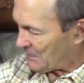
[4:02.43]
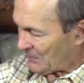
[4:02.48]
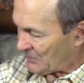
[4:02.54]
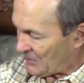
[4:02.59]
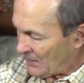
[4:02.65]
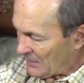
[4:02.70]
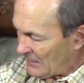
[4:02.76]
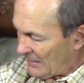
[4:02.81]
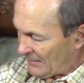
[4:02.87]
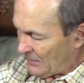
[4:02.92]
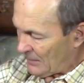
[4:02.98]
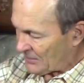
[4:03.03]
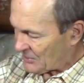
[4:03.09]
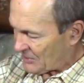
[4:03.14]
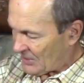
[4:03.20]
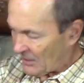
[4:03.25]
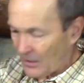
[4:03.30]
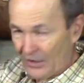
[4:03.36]
entire
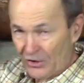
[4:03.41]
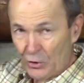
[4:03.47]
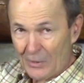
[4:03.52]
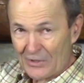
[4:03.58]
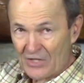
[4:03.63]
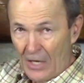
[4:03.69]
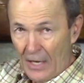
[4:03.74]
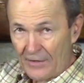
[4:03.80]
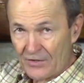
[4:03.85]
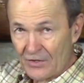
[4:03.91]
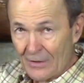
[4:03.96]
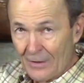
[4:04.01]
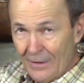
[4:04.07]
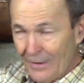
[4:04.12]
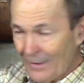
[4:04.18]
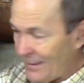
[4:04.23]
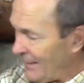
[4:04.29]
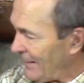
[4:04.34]
suit is
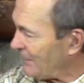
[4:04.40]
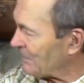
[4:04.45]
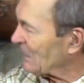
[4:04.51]
paisley,